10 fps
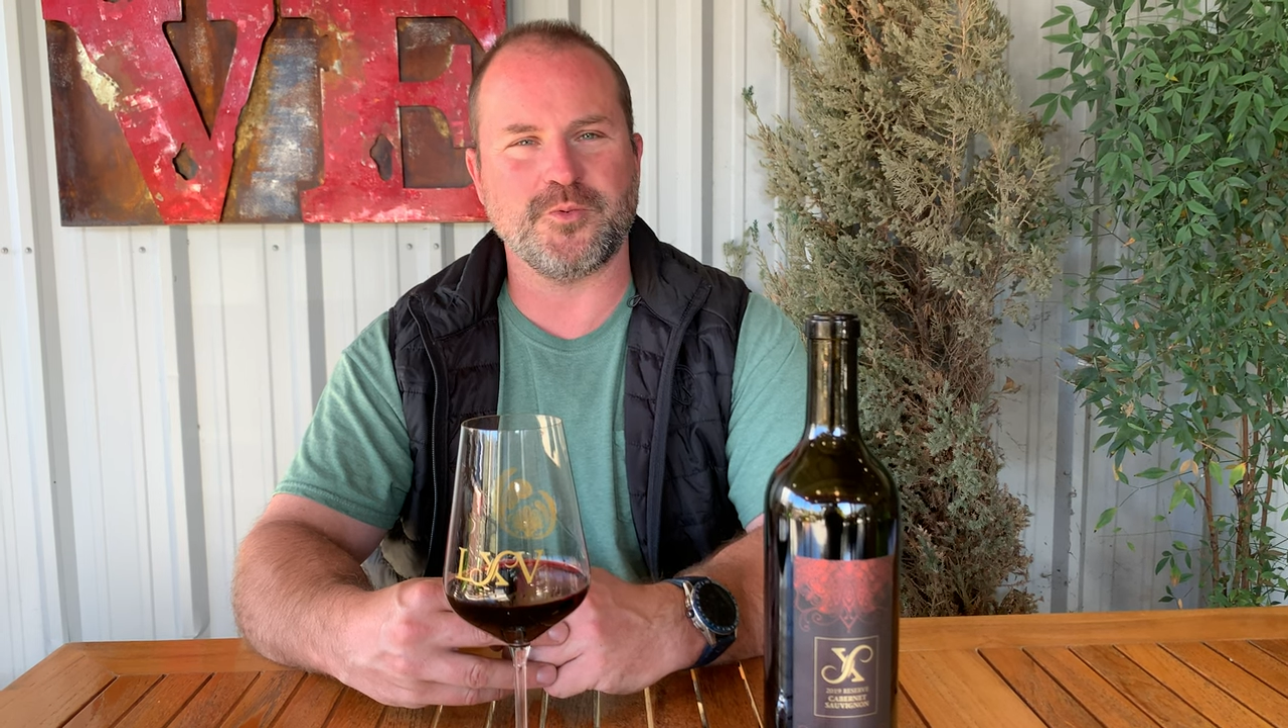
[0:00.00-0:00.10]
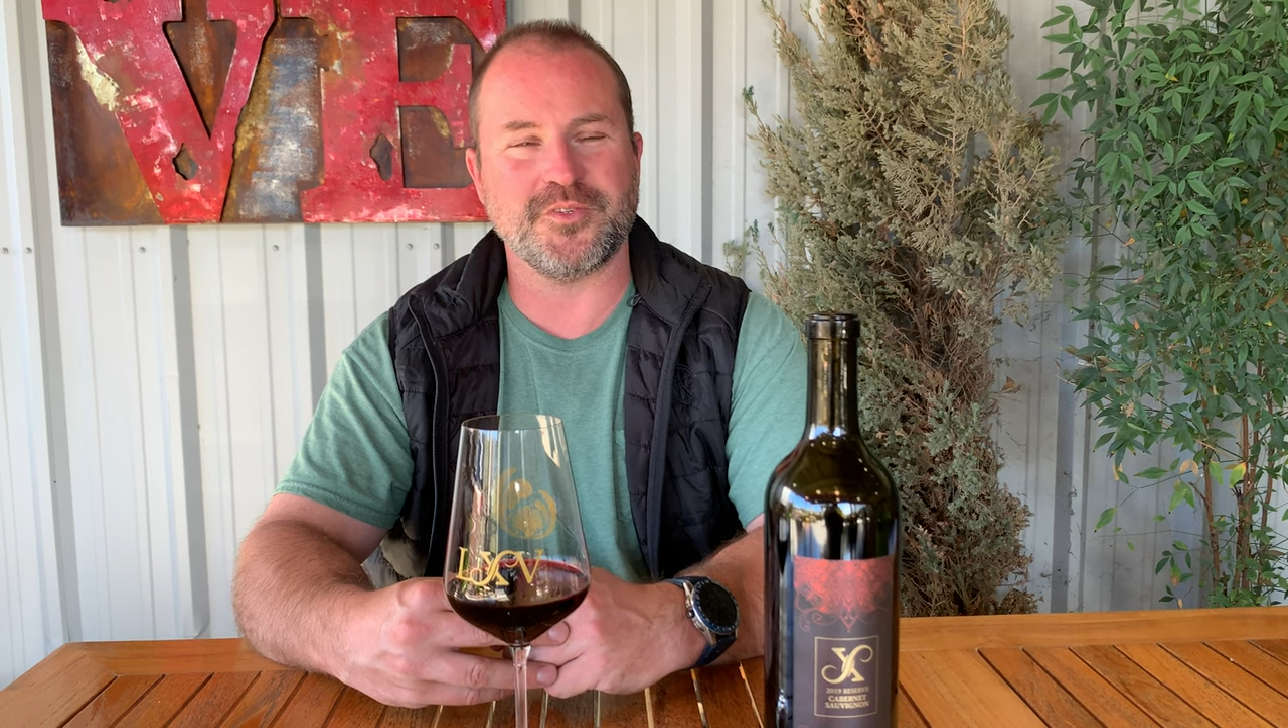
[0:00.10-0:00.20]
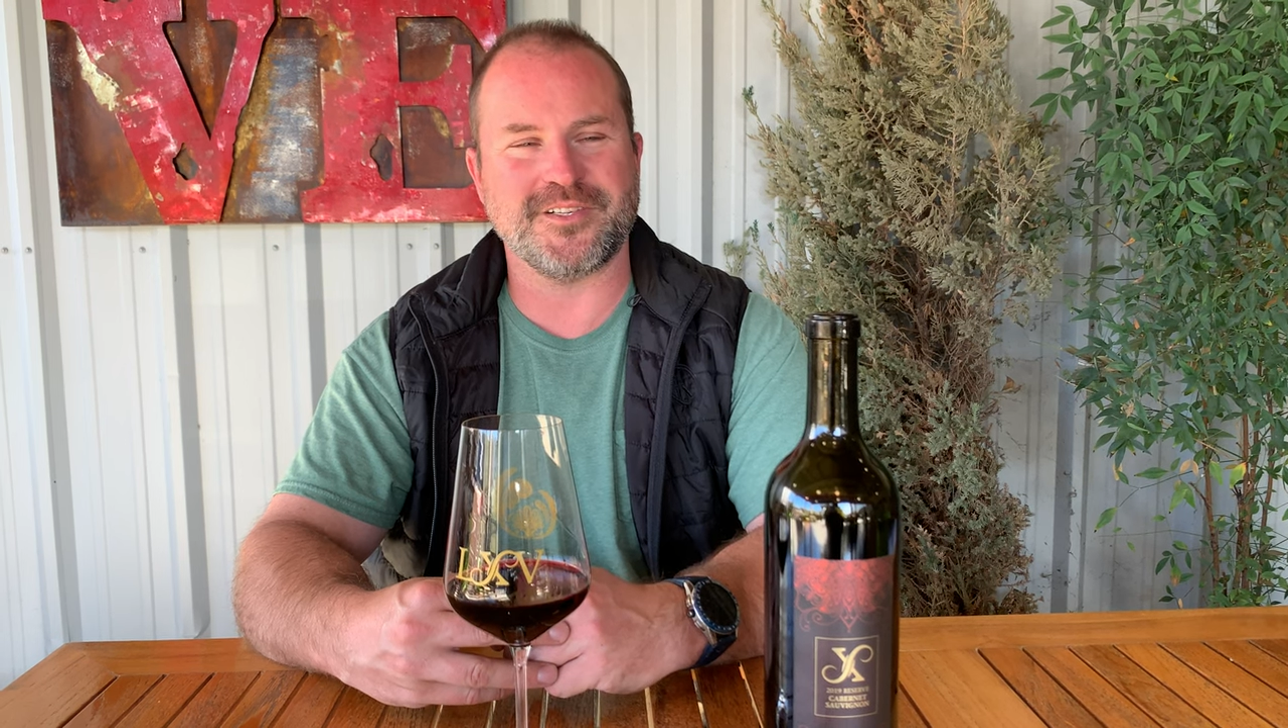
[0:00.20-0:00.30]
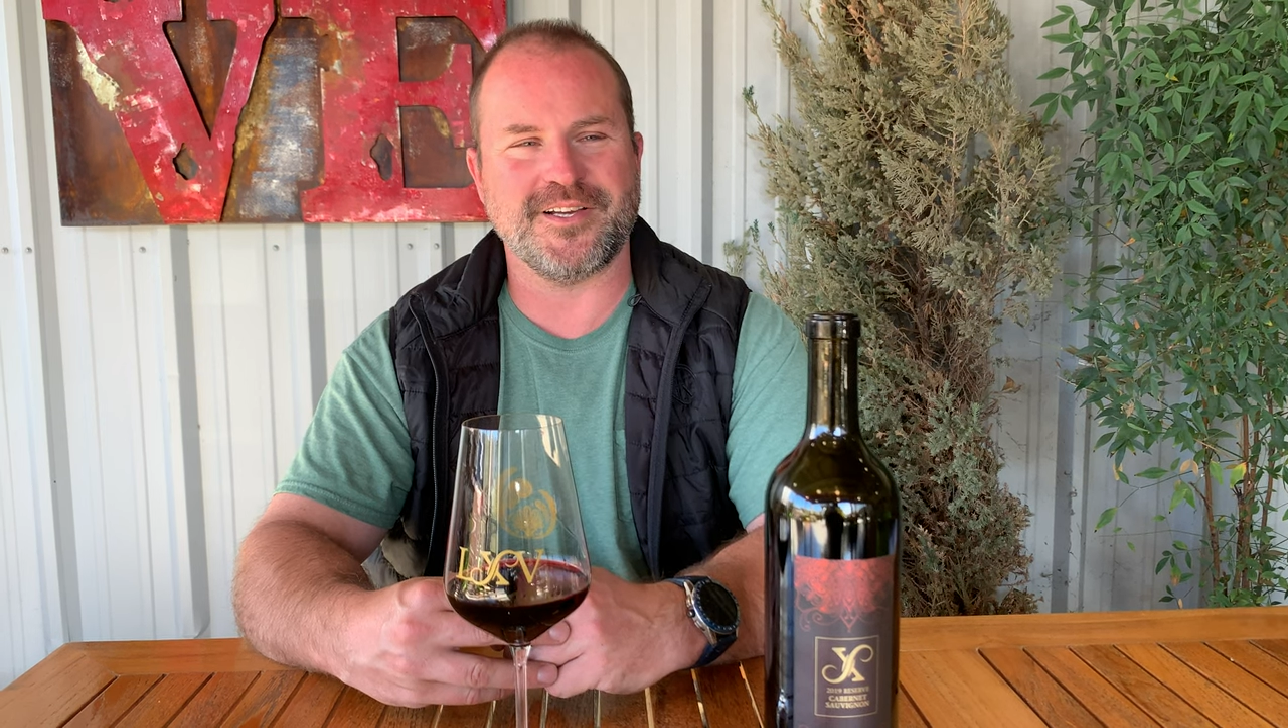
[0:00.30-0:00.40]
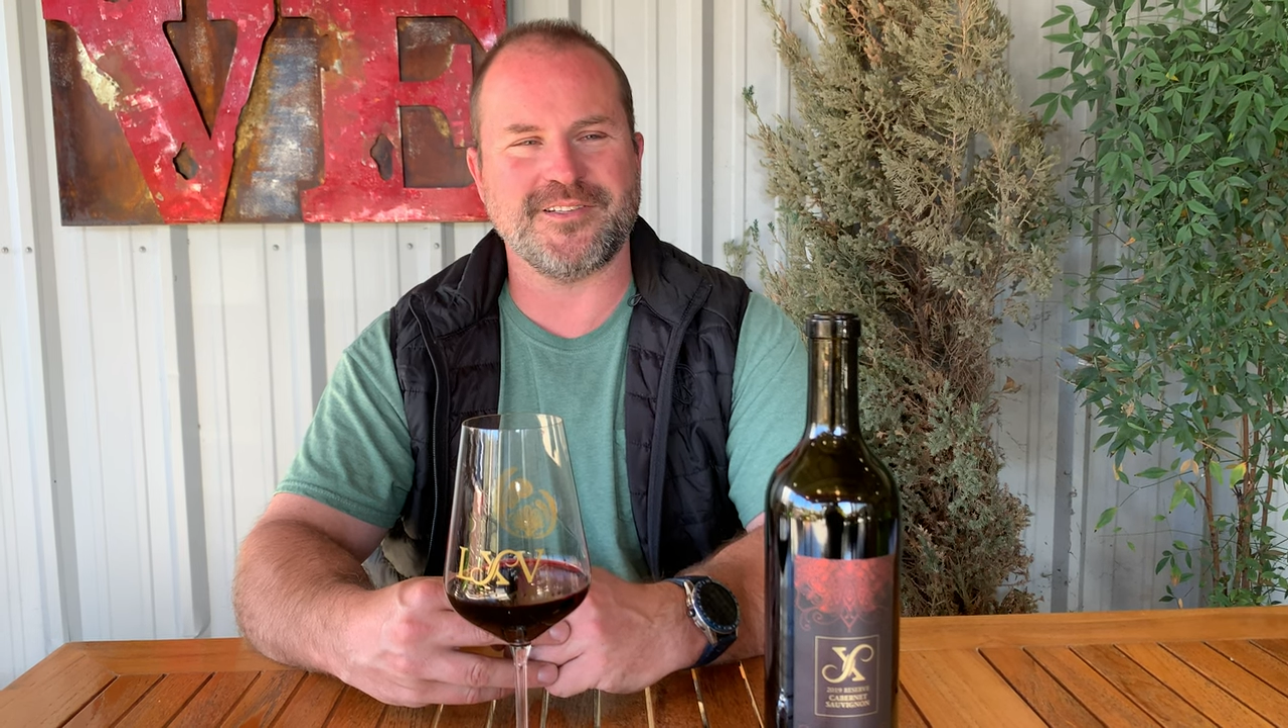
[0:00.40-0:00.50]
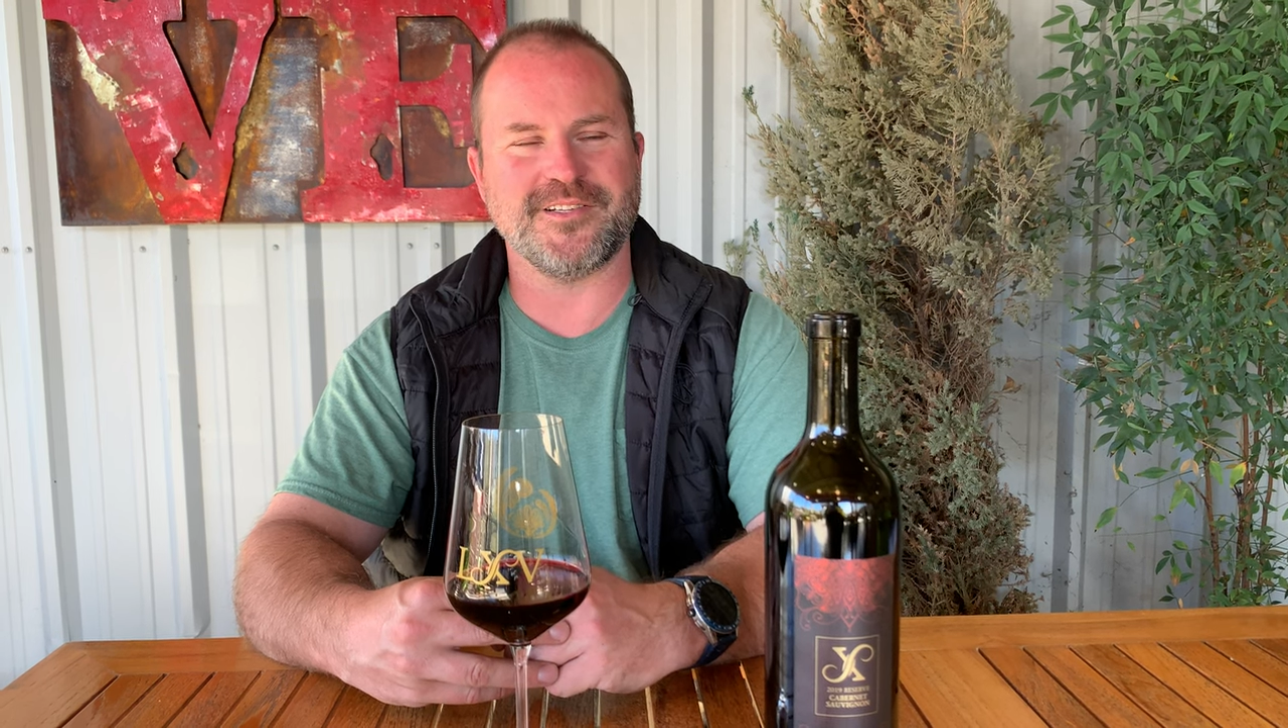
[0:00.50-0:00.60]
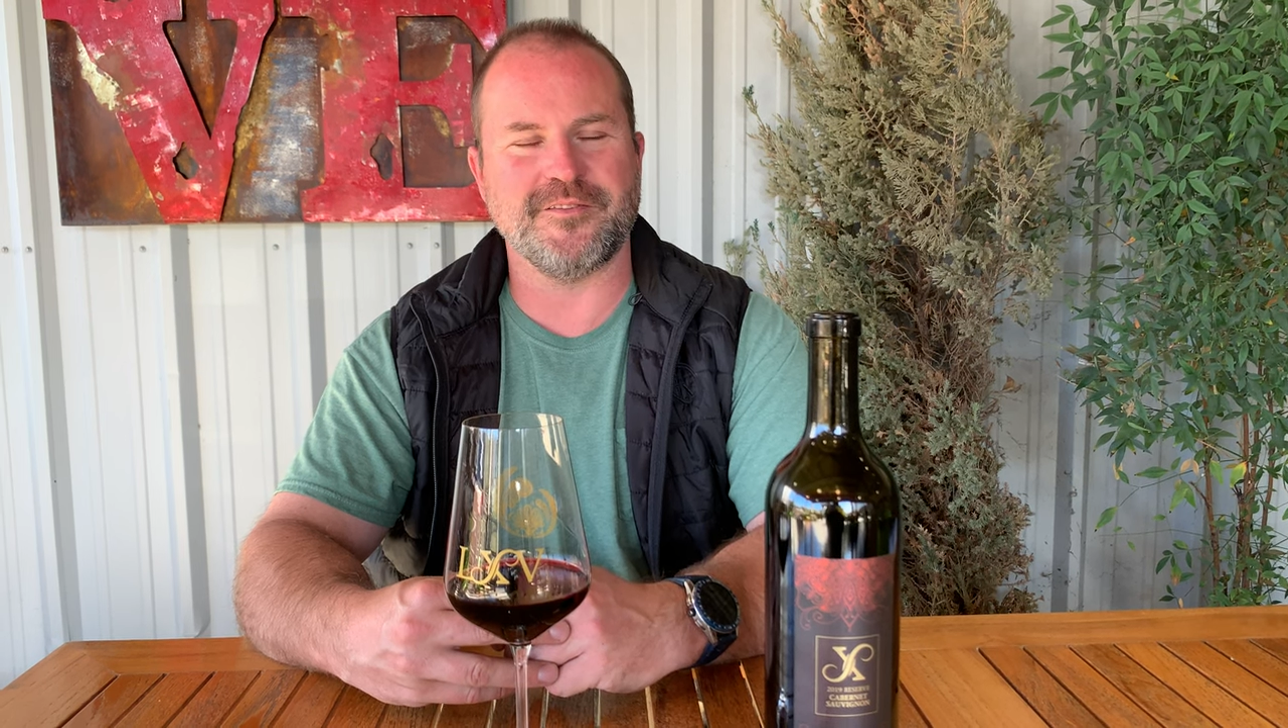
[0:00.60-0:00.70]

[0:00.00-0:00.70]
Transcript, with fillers: sites in